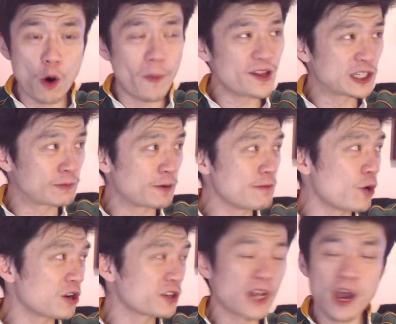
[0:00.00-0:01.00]
by the
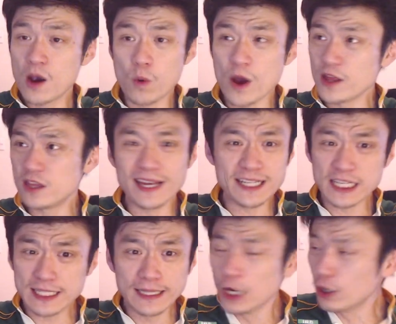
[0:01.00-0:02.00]
Springboks where they just
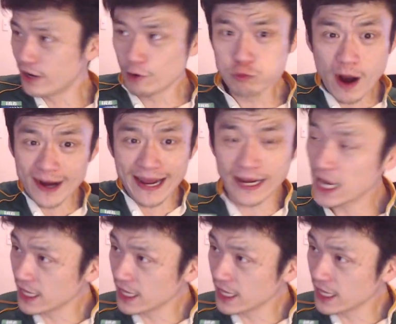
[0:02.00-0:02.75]
literally running.